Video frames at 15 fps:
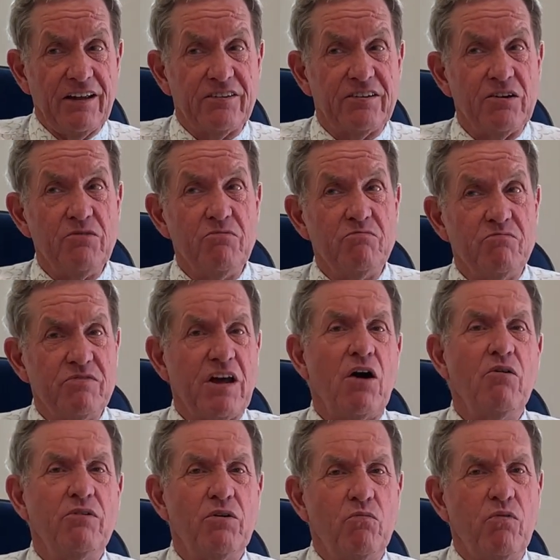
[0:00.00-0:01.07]
to
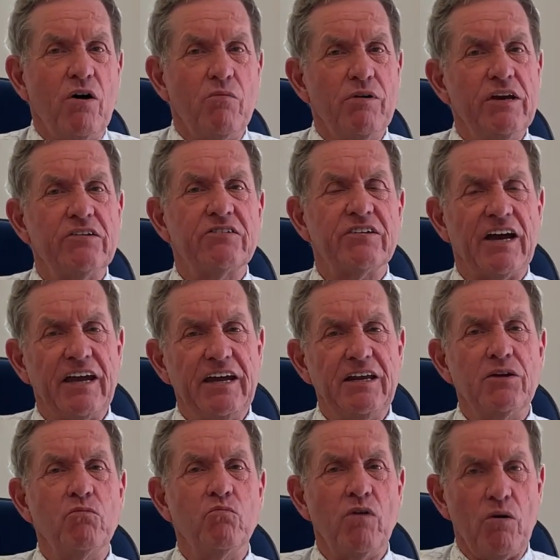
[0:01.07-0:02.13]
know that what we're
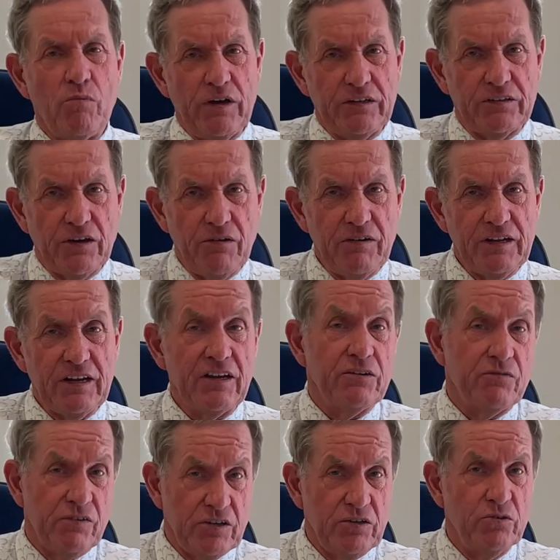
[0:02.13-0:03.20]
saying and what we're doing is
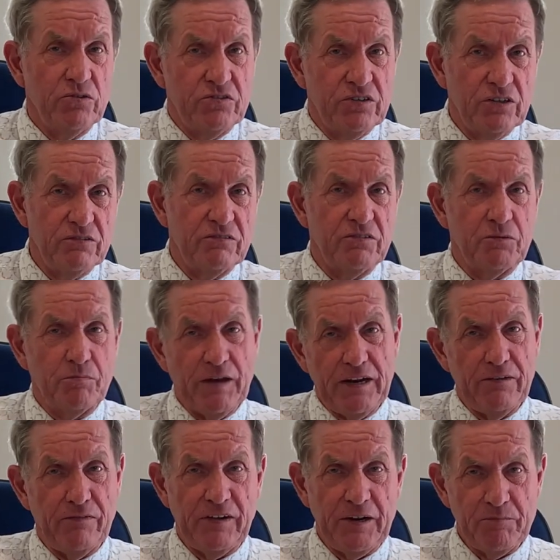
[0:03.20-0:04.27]
for your children's
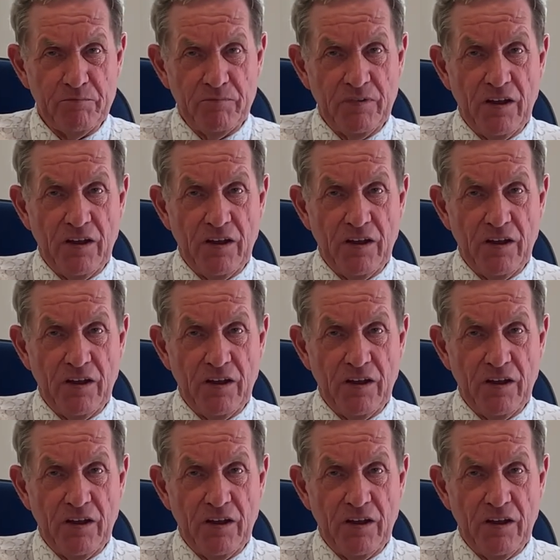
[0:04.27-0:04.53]
benefit.